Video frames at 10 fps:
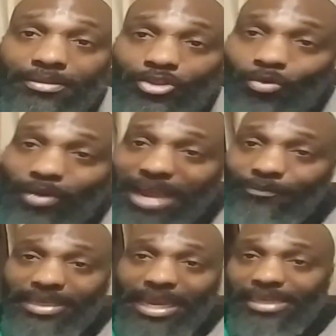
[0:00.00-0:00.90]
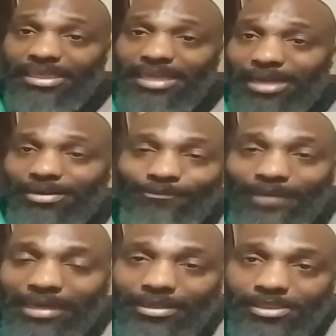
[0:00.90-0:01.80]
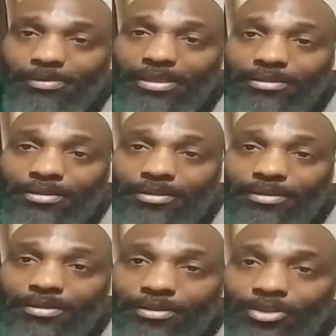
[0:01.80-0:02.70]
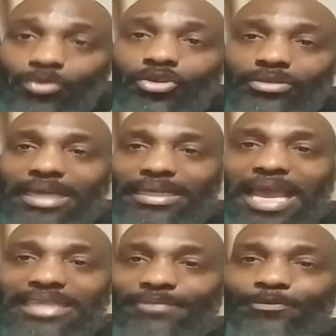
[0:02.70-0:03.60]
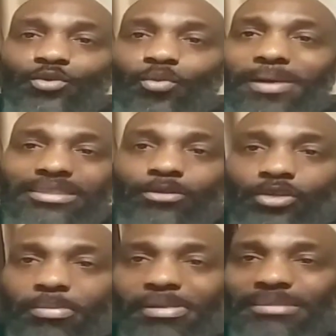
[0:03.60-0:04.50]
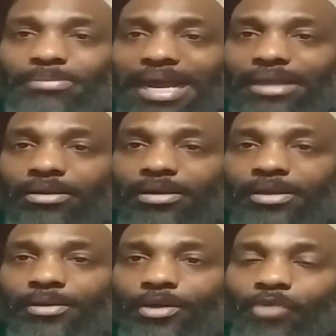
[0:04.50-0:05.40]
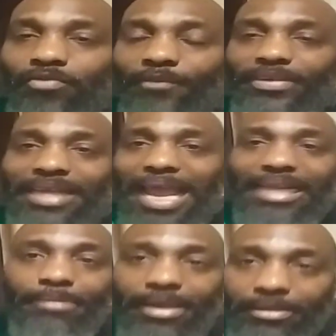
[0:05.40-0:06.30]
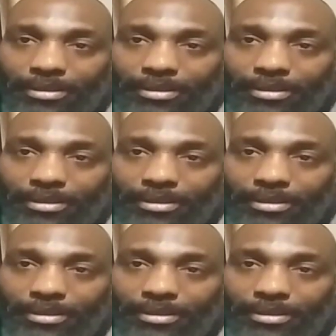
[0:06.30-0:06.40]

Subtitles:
Don't advocate any kind of violence, man. Don't look like as if you about to commit some kind of horrific act, man.